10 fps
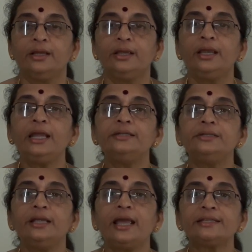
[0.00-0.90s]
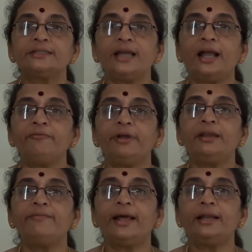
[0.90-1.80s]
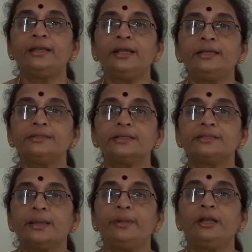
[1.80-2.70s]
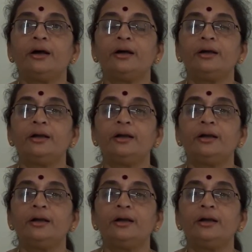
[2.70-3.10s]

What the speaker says: He has done very well in his seminar.